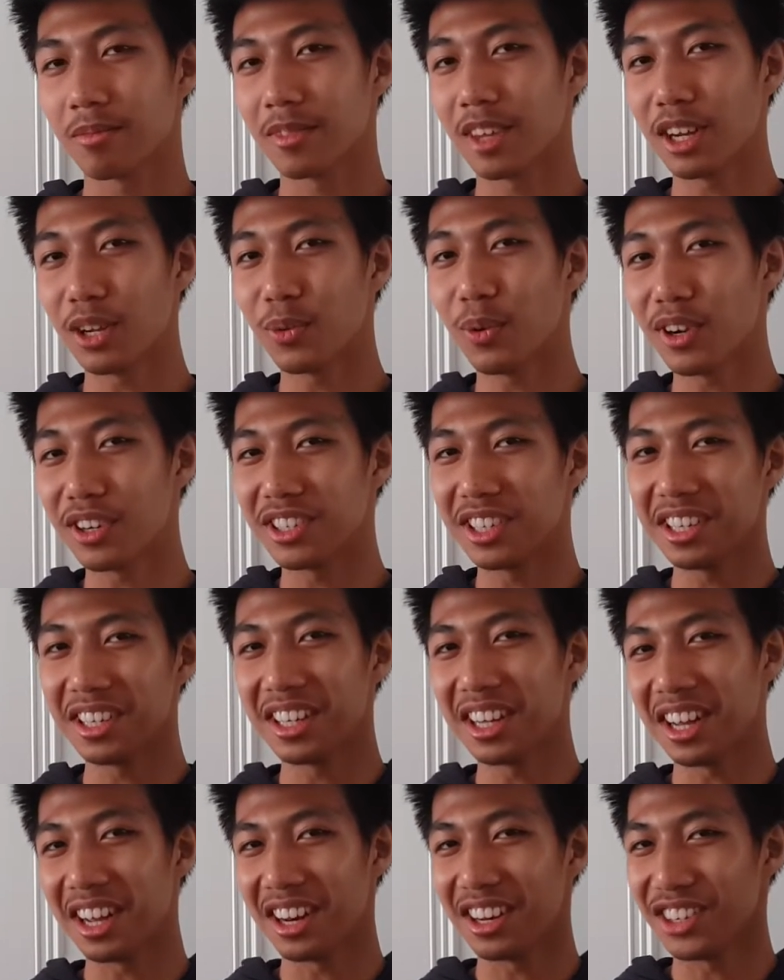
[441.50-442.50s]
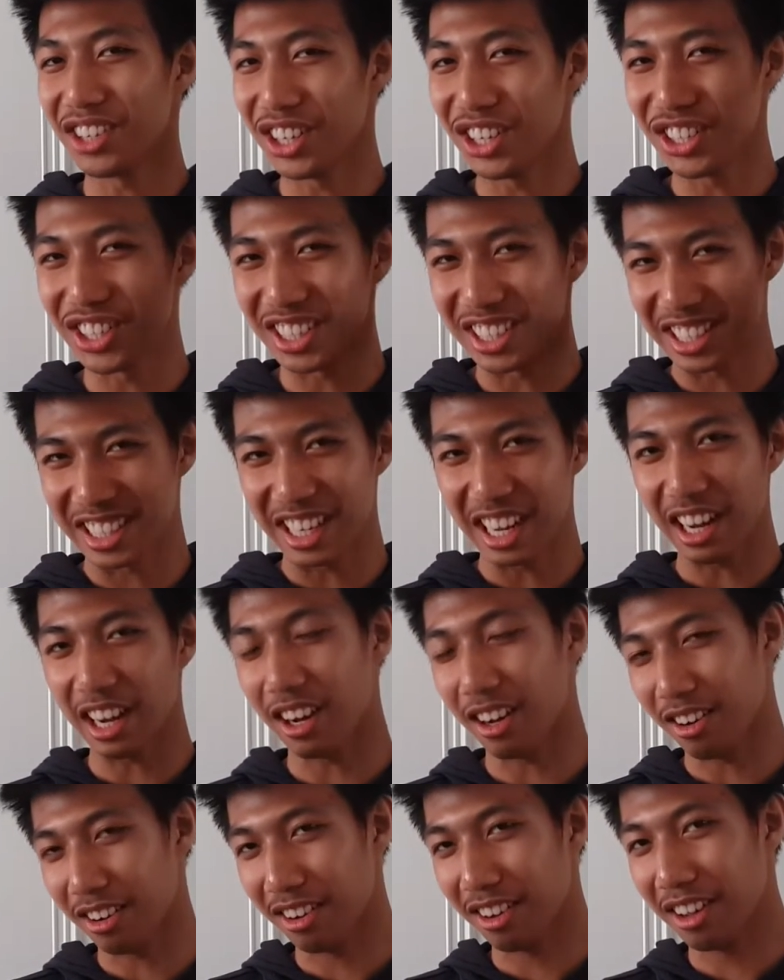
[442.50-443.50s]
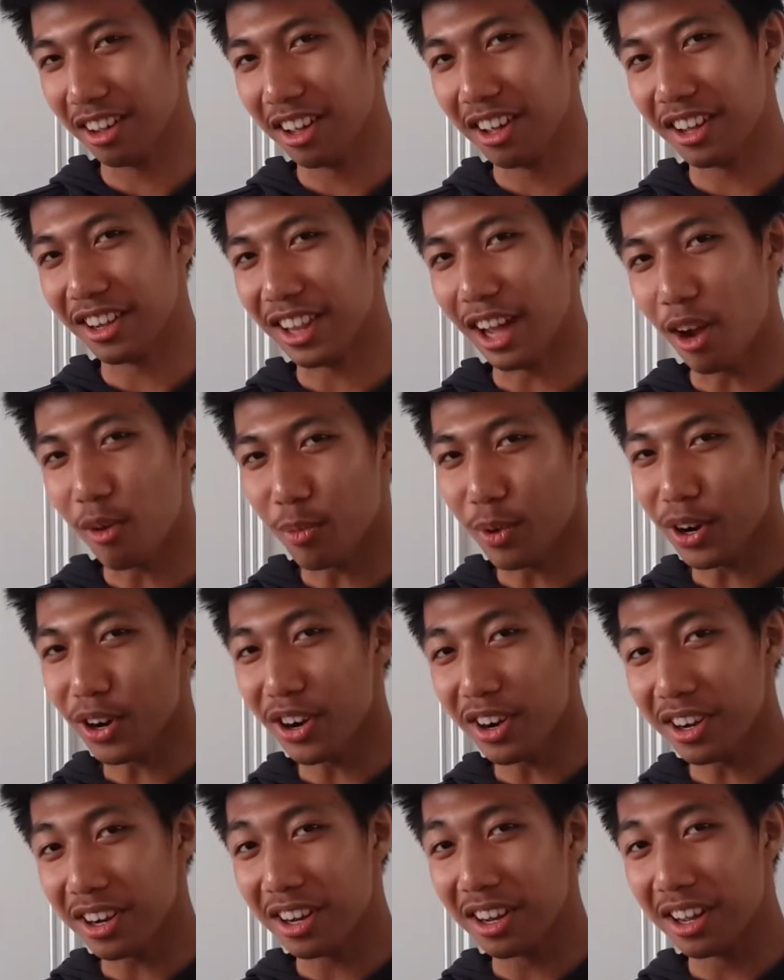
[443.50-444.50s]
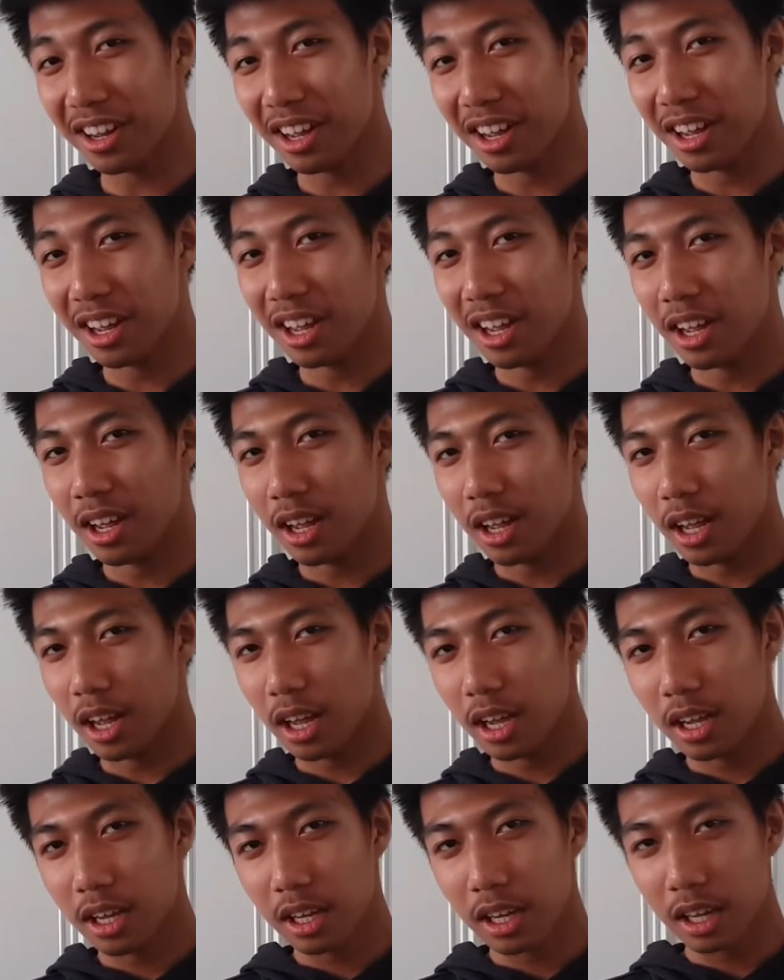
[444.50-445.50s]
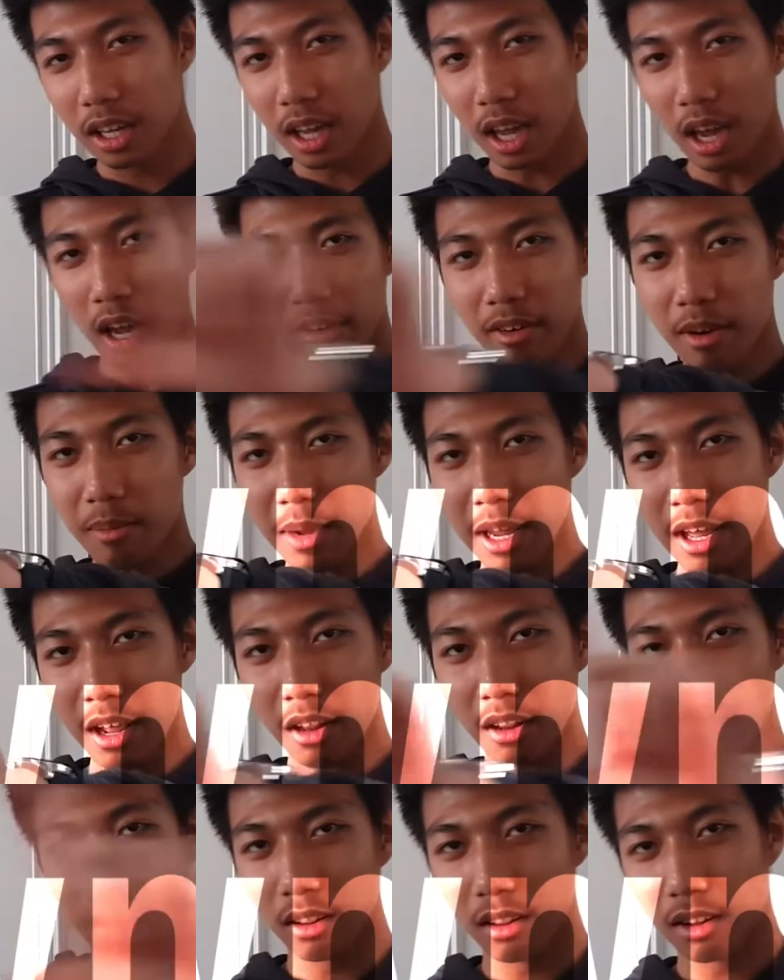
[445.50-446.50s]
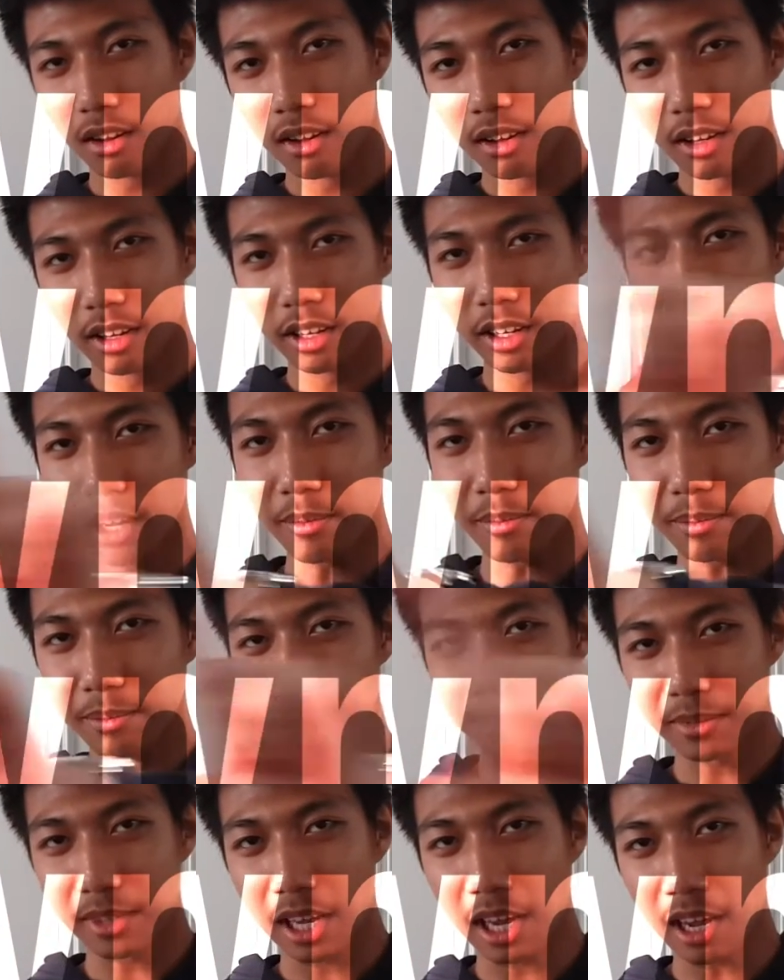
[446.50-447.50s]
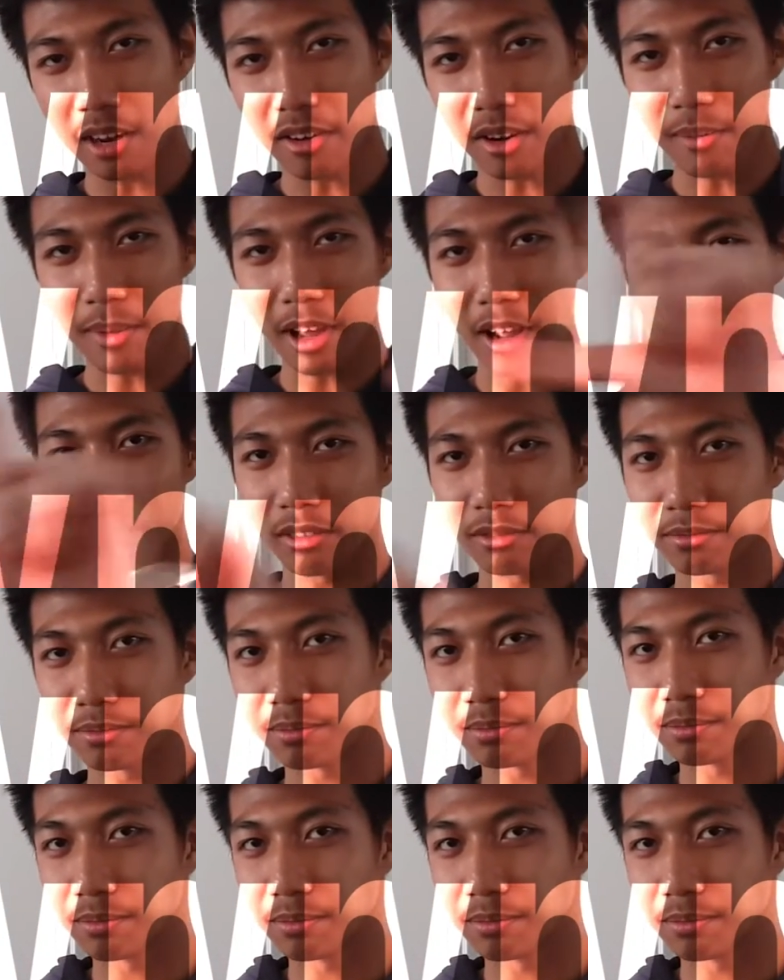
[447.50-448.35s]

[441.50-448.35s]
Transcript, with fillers: That's what she said. She just said it. That word, caramel. Yep, caramel.